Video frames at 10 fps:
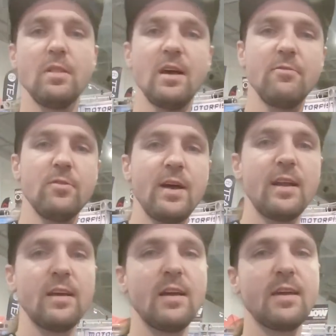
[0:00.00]
level
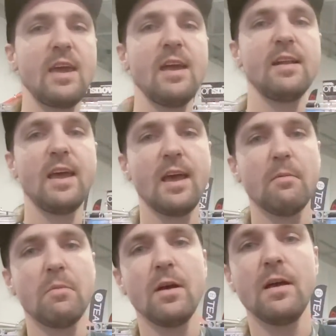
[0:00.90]
that a, a
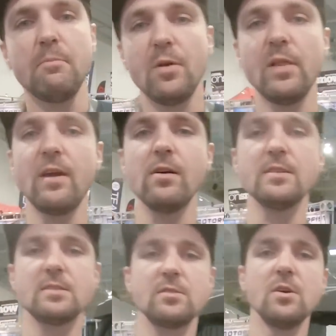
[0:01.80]
Can-Am, a
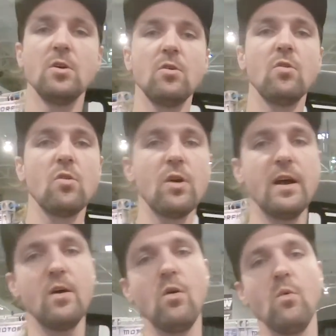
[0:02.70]
Polaris, or a,
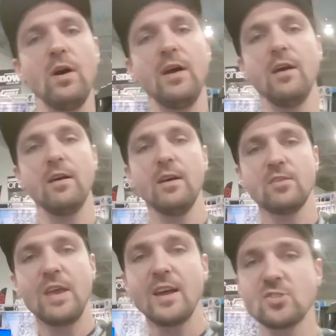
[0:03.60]
a,
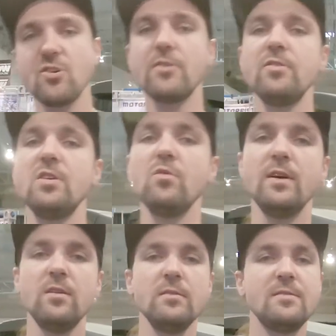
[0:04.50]
a Textron unit
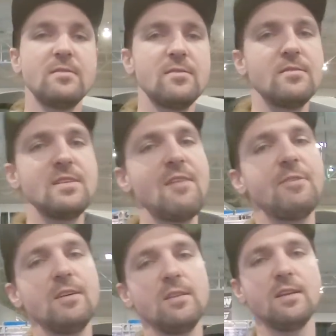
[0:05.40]
will?
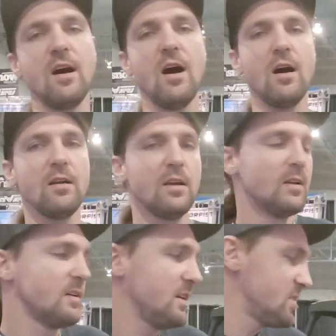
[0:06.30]
Definitely not.
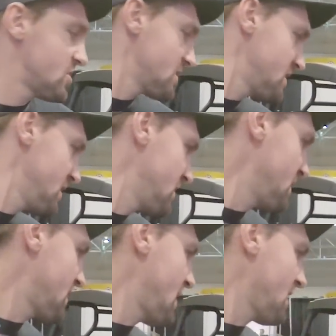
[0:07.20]
It's just,
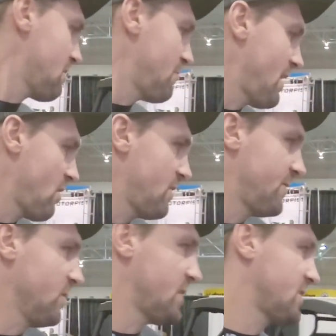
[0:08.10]
you can't compare it.
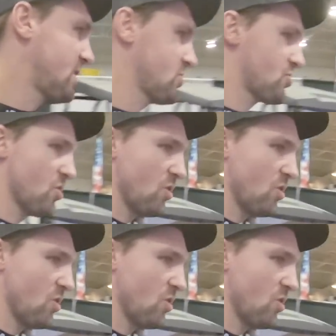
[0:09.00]
If you look at the control